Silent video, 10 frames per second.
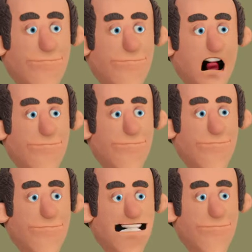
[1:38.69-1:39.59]
Something
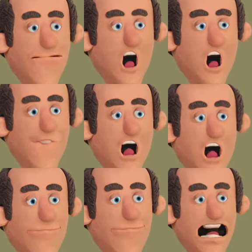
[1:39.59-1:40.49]
happens to mama
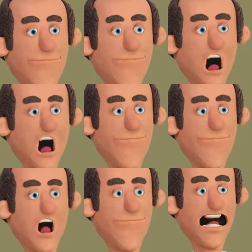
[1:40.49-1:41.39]
bear, it affects papa
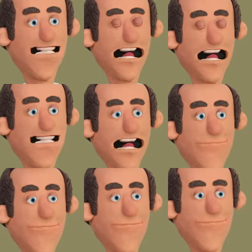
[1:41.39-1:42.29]
bear and baby
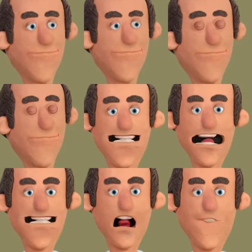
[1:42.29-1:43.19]
bear. So
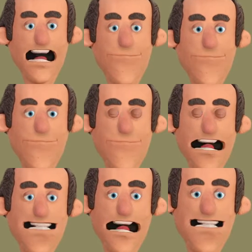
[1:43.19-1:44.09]
let's look at these
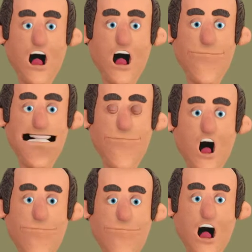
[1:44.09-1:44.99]
cranial nerves, and they're
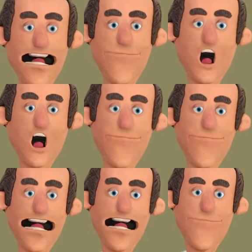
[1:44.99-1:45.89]
called brachial arch
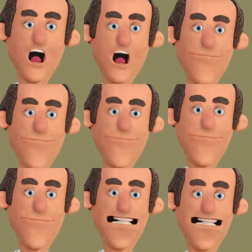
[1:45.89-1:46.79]
cranial nerves,
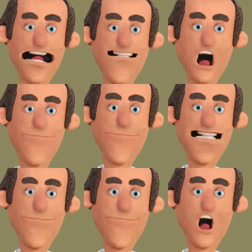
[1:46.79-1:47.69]
and they start in
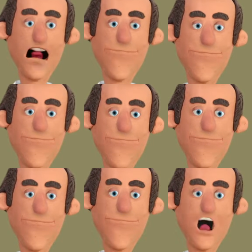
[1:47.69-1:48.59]
a column.
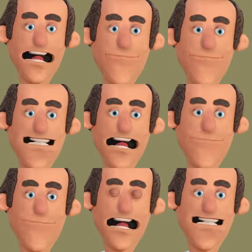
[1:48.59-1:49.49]
The first one is
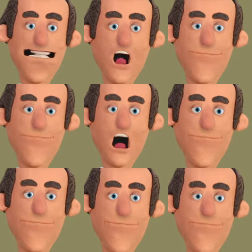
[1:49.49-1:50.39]
cranial nerve
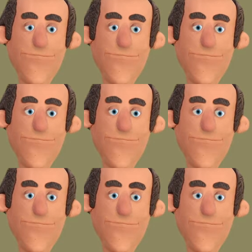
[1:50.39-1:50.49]
5.